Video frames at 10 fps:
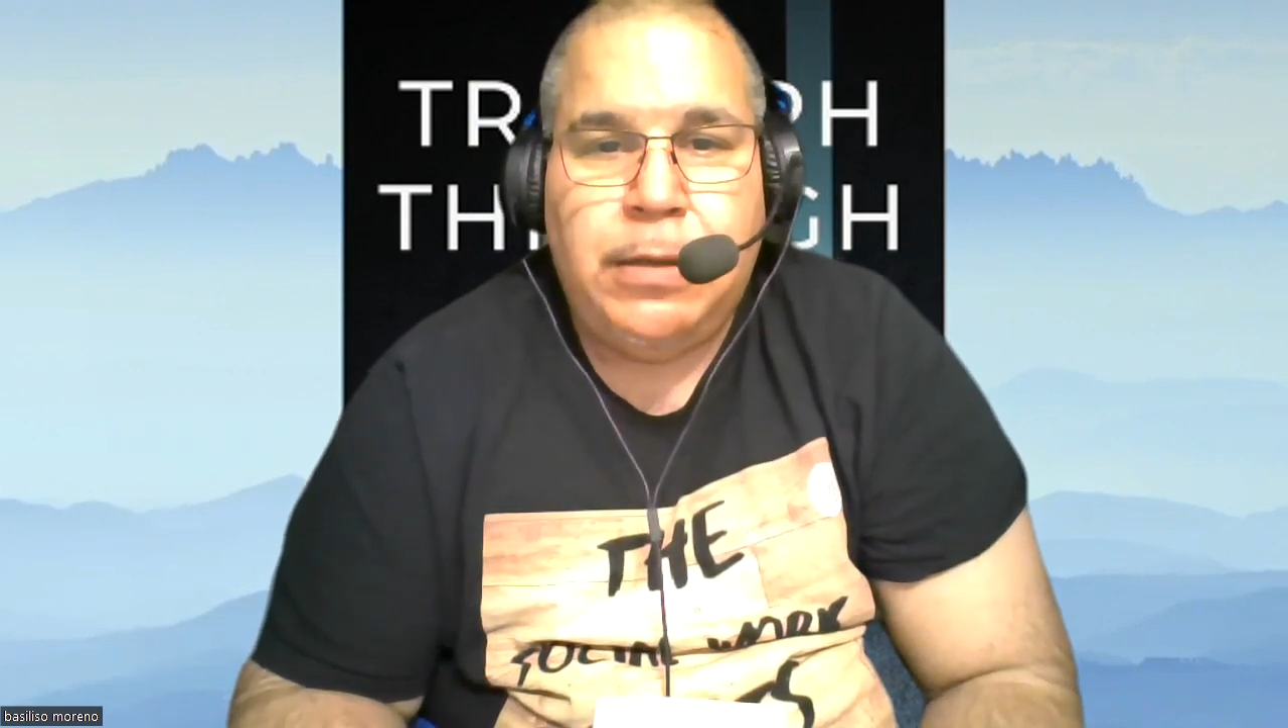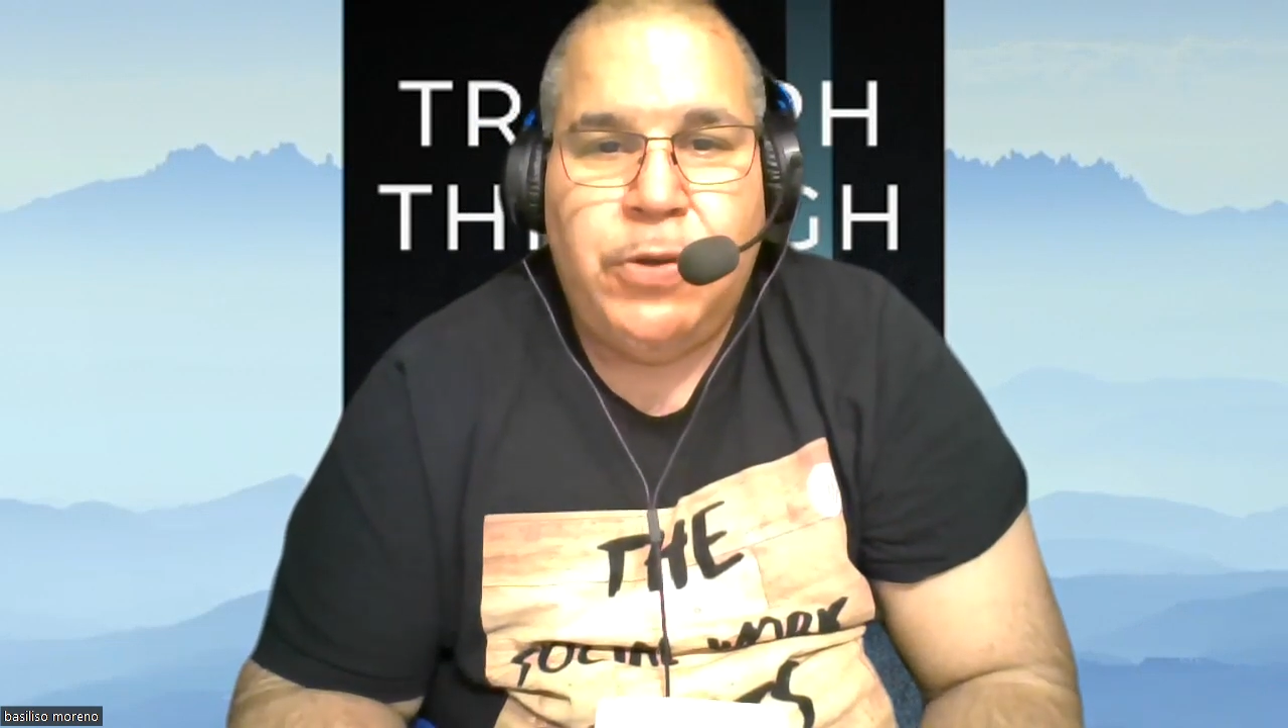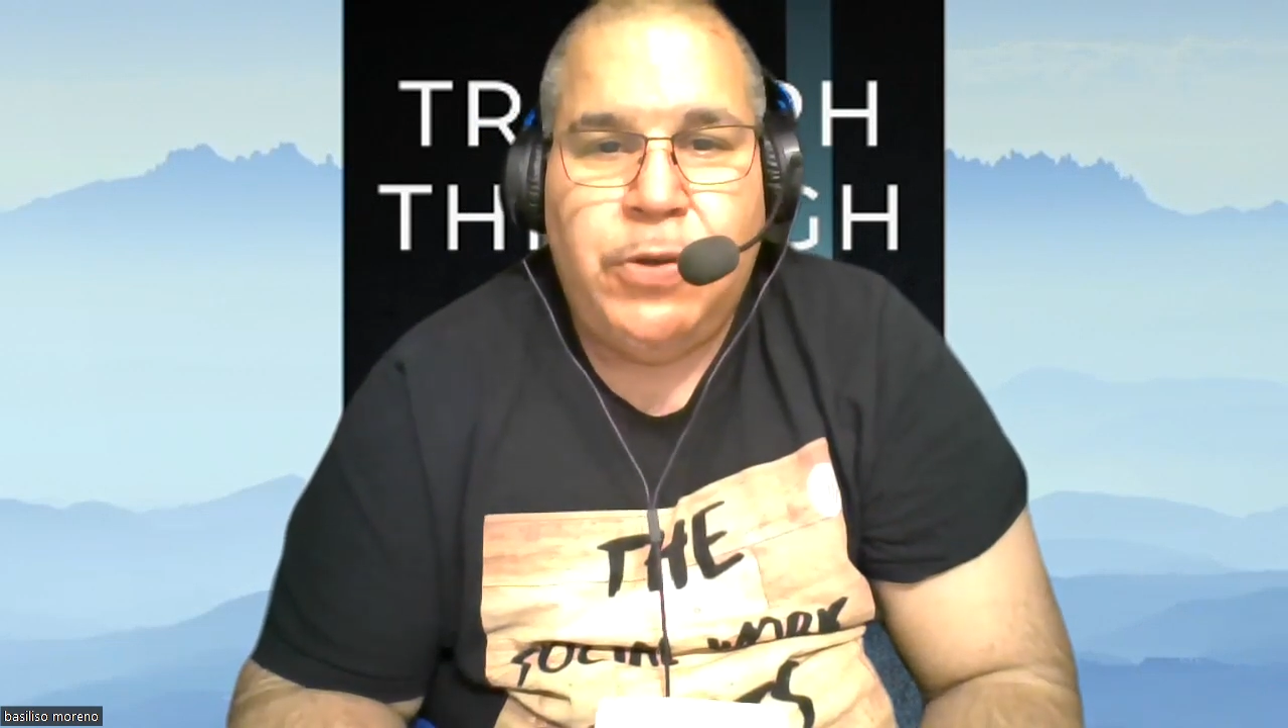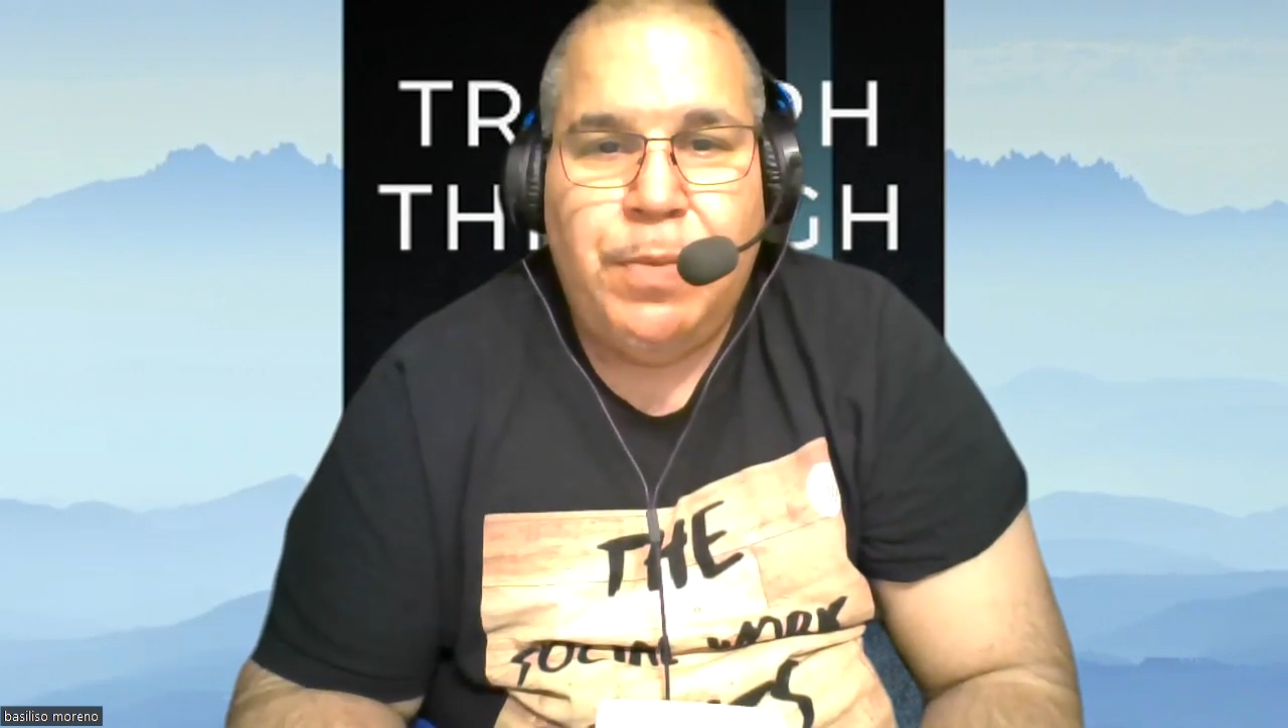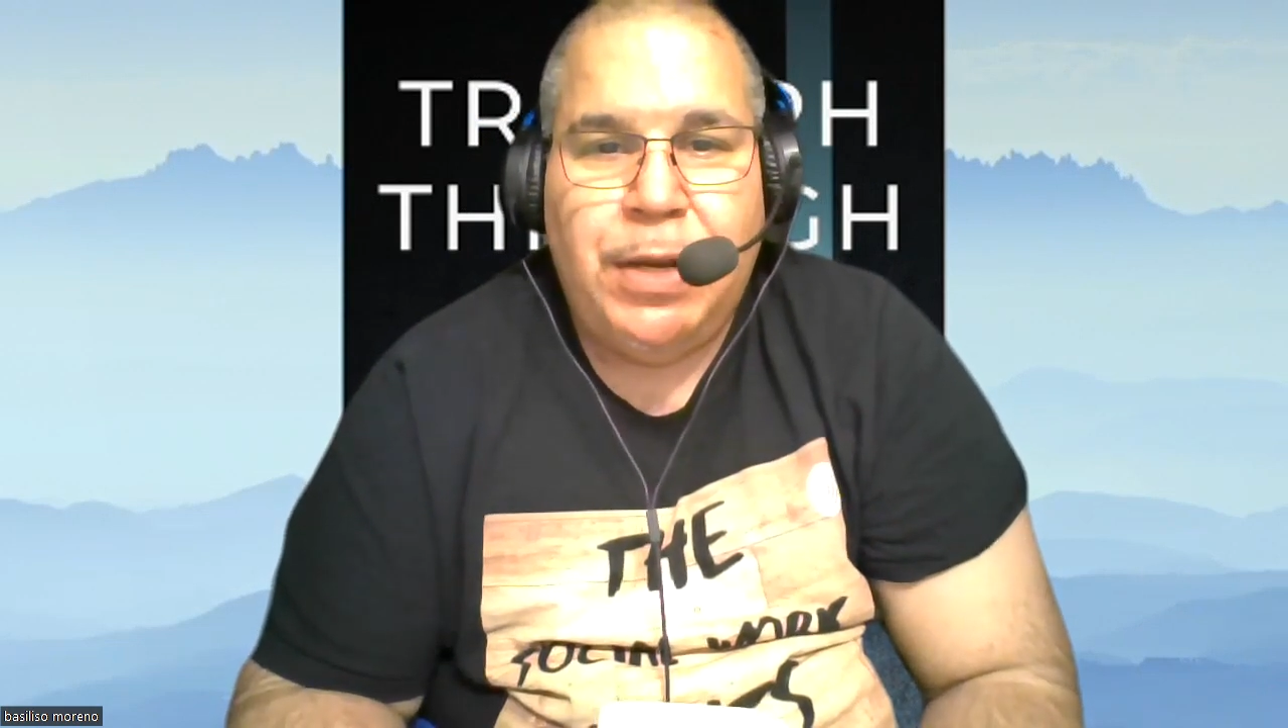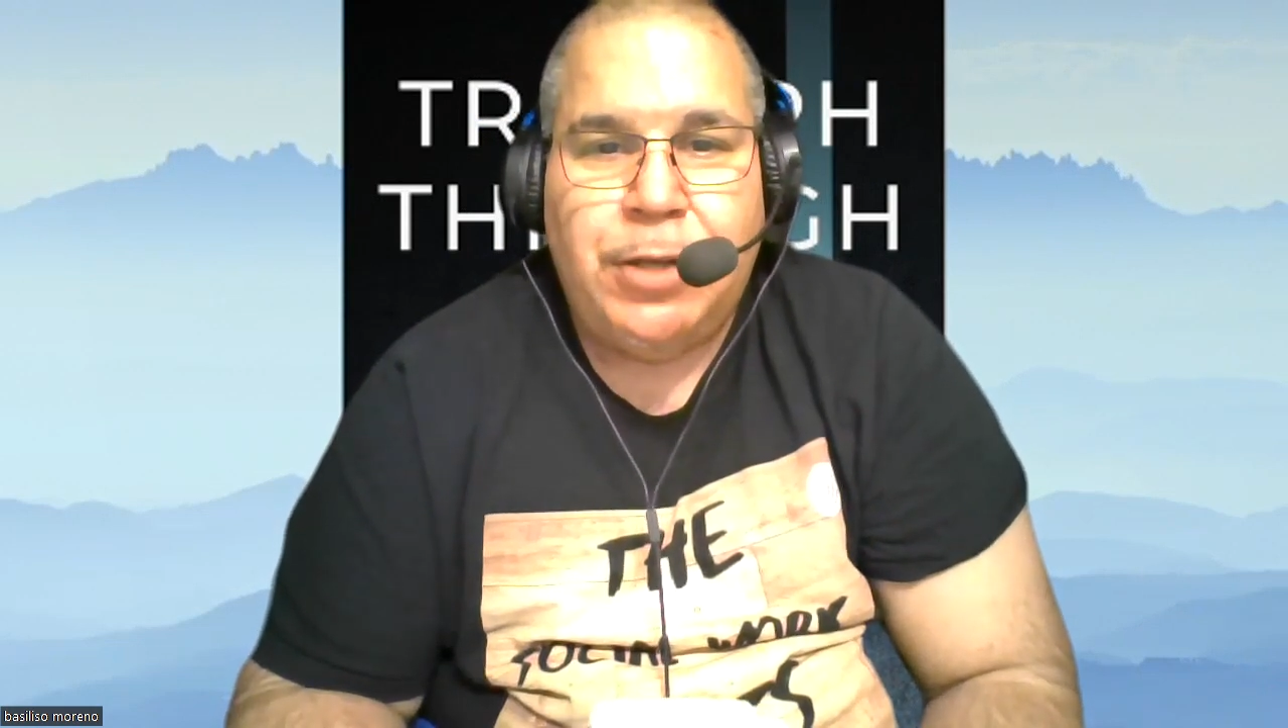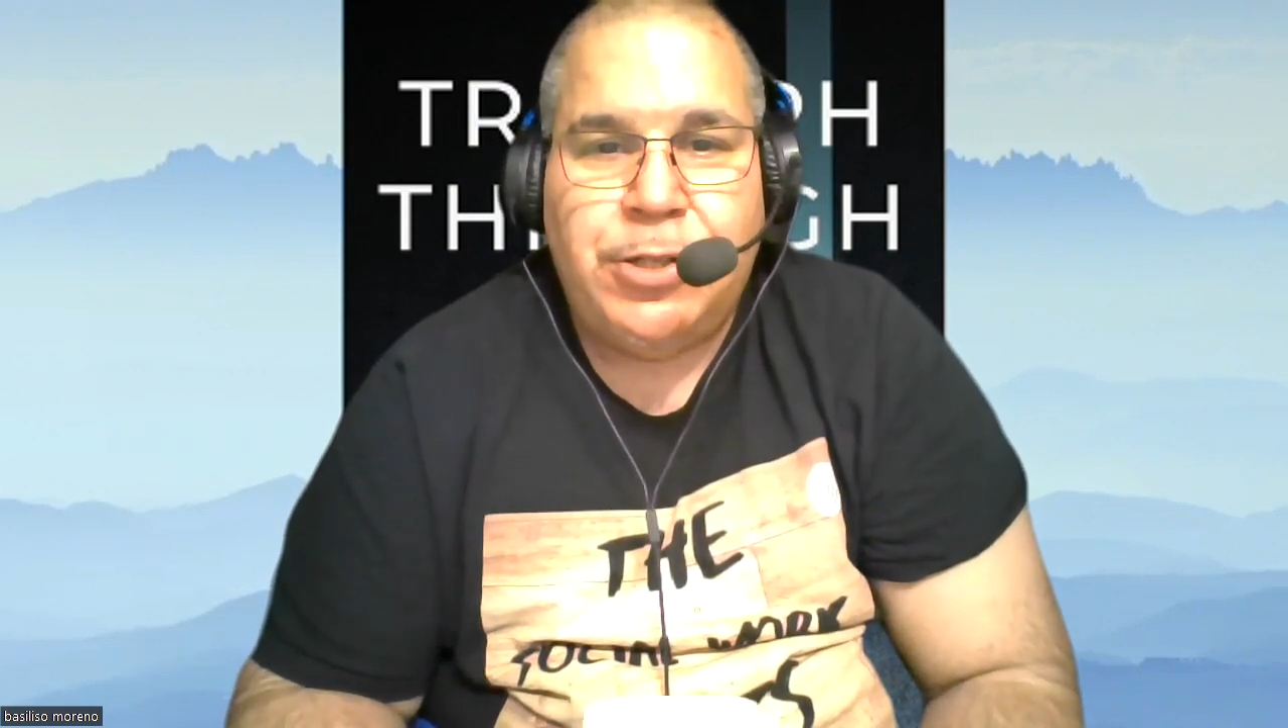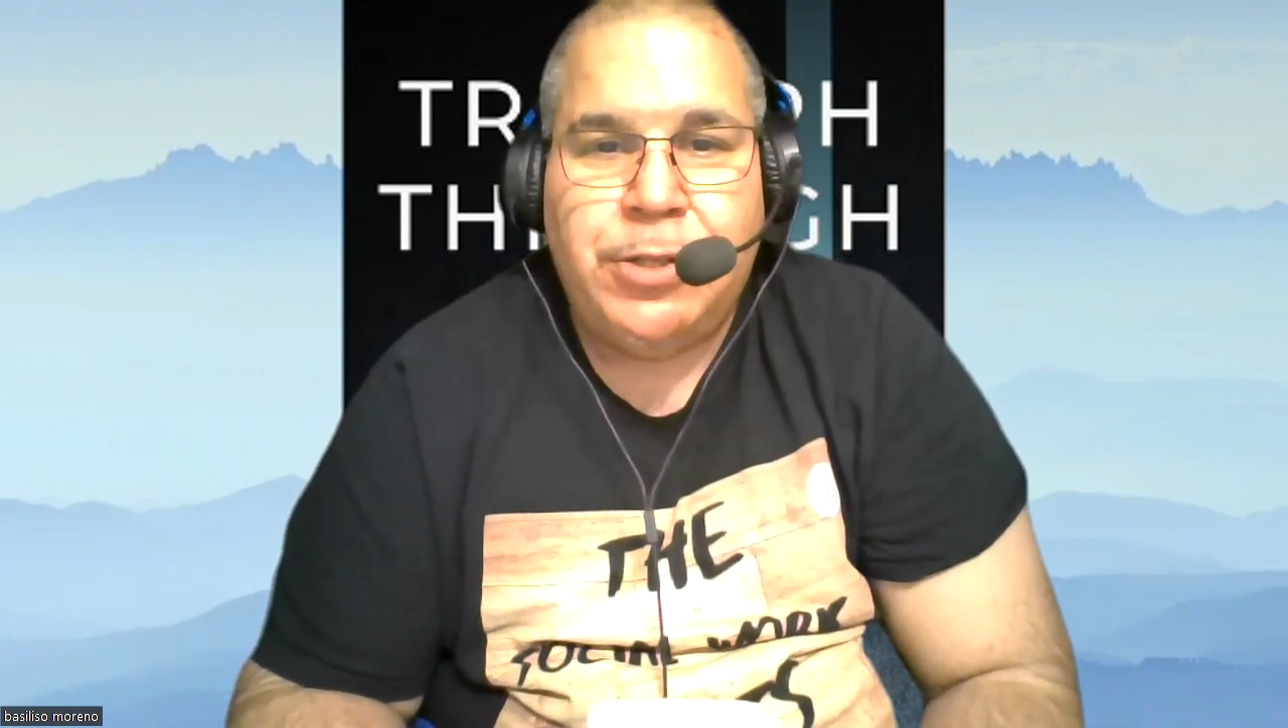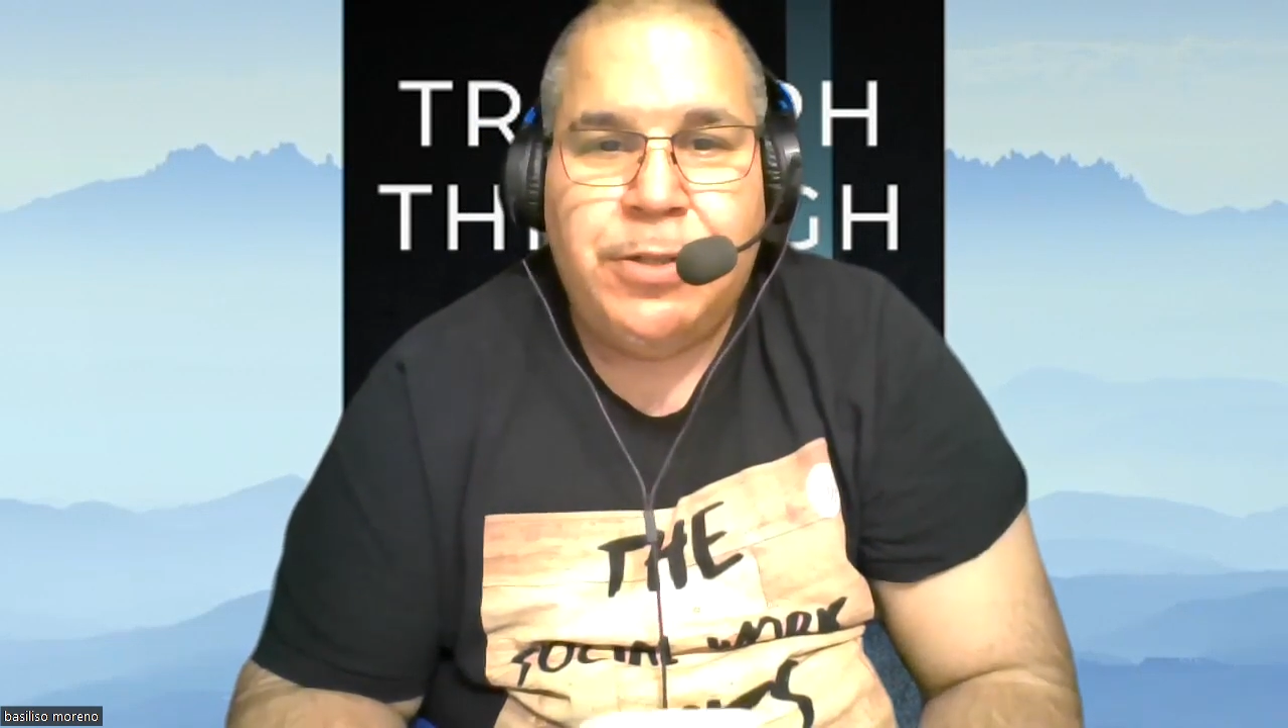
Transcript: dope lunch.